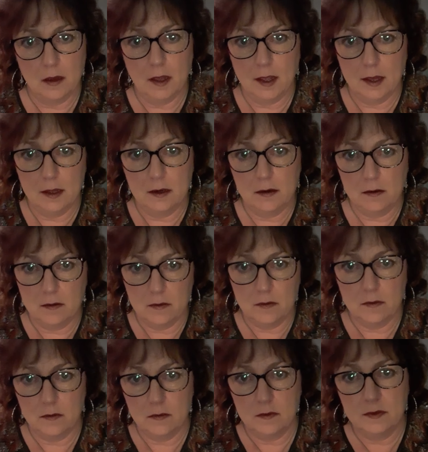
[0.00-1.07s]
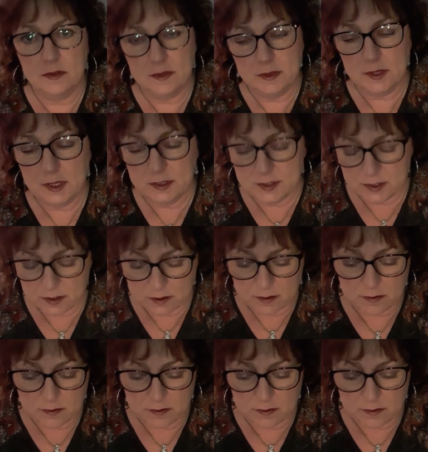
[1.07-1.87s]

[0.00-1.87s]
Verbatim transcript: And that's a,